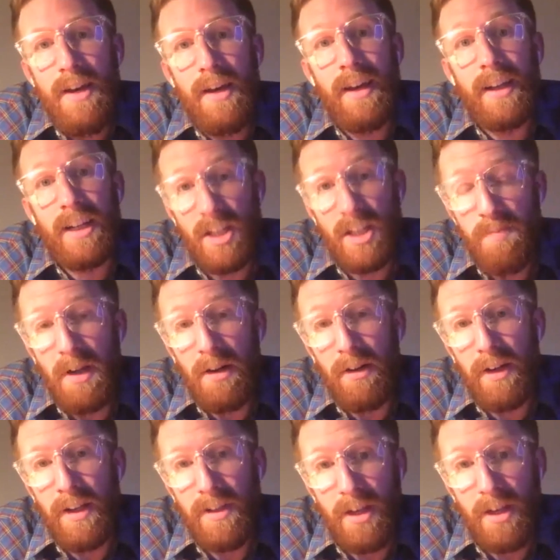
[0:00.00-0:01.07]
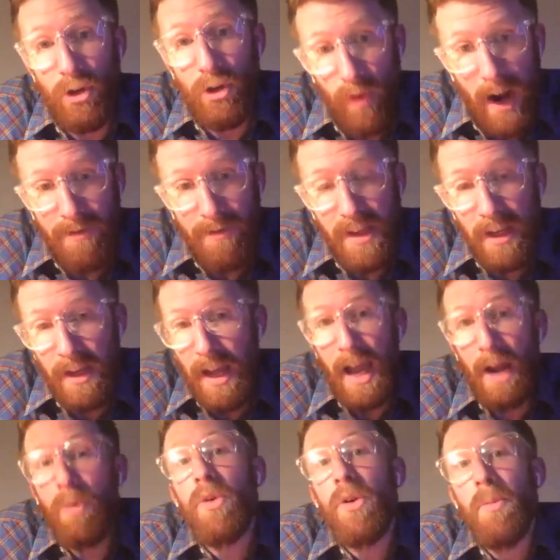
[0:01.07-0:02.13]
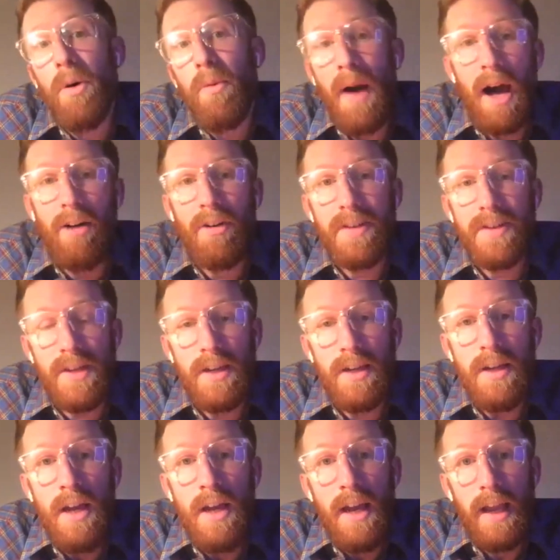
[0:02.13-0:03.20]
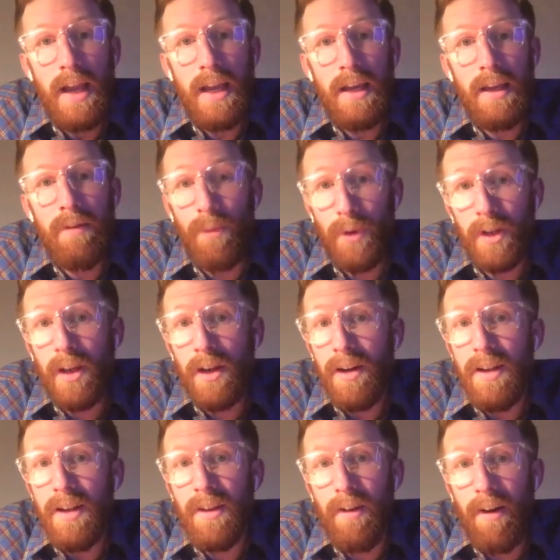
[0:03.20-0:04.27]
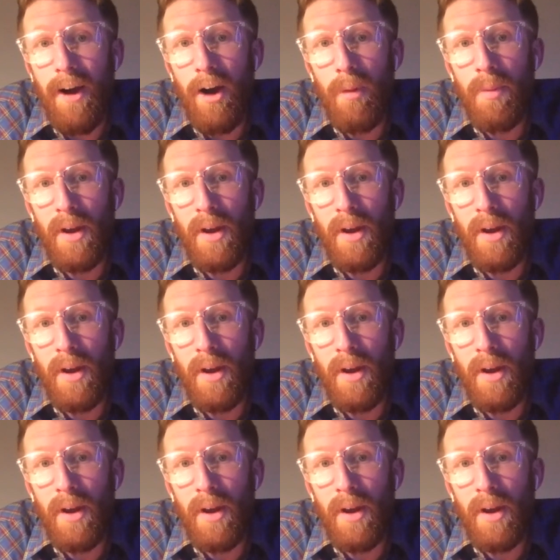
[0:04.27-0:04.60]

experience in crafting equitable policy, and we're going to need their help.